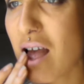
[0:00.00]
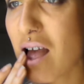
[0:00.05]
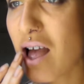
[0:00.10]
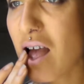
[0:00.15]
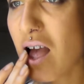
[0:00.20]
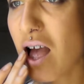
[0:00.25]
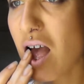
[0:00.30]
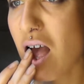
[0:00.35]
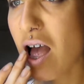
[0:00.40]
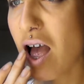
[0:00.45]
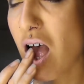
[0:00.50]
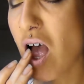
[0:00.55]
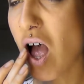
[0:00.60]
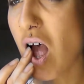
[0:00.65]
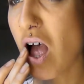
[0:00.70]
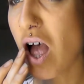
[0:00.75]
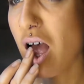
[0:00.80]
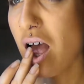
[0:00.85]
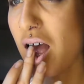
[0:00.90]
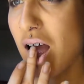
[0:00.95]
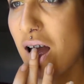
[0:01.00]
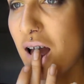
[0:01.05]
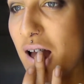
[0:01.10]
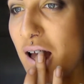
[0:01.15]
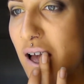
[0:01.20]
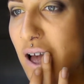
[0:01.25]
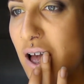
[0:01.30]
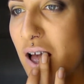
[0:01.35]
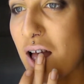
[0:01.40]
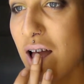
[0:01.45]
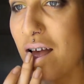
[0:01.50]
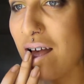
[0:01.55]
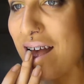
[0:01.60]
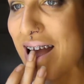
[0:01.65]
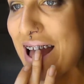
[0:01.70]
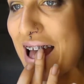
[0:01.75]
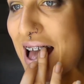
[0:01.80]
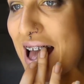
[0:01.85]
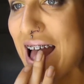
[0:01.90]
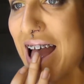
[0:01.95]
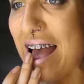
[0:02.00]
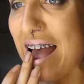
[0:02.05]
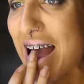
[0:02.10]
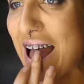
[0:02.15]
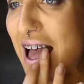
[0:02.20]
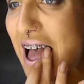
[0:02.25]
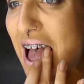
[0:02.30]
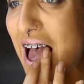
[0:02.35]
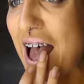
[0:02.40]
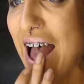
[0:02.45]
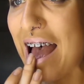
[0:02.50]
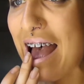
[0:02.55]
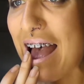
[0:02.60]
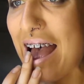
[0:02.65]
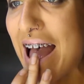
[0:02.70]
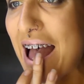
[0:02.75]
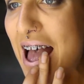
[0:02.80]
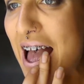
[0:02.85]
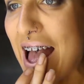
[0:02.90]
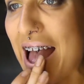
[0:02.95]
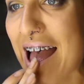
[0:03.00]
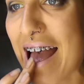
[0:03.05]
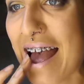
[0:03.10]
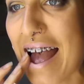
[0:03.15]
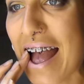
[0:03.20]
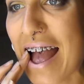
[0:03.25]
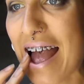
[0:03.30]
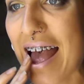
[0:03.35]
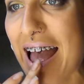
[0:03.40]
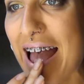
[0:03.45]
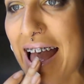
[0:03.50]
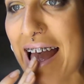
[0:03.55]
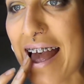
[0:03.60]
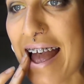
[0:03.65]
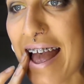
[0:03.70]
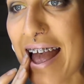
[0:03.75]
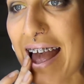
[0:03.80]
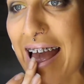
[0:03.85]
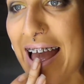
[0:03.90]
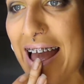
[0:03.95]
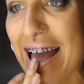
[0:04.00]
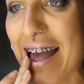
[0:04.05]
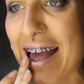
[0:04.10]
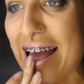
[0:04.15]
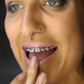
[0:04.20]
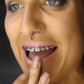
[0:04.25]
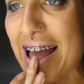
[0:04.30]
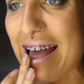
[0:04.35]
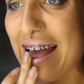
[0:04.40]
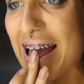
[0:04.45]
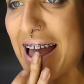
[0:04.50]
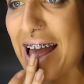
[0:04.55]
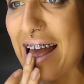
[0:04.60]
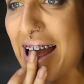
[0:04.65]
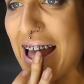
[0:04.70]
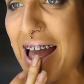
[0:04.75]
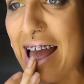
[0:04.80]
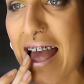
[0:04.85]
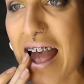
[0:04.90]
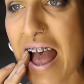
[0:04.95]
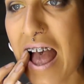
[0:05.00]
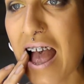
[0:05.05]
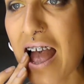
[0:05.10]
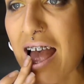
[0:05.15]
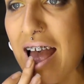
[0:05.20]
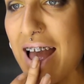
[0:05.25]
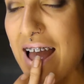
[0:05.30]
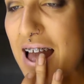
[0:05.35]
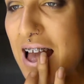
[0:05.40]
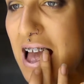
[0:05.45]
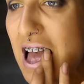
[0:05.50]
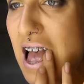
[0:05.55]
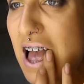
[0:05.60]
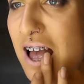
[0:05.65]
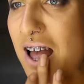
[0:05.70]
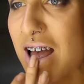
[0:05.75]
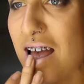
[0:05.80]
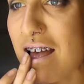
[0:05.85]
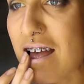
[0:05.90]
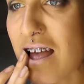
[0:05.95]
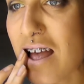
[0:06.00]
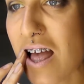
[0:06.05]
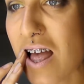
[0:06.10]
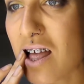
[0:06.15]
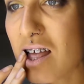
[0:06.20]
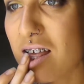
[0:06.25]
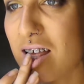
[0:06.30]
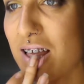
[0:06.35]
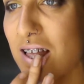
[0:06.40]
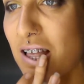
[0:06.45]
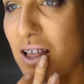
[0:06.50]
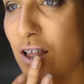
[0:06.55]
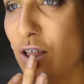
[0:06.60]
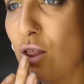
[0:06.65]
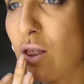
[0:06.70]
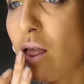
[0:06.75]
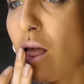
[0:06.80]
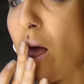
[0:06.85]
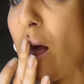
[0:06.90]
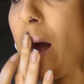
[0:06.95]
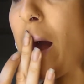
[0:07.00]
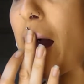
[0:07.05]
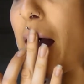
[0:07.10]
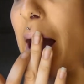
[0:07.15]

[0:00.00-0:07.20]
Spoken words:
it more, because the texture of both are not so, you know, going on well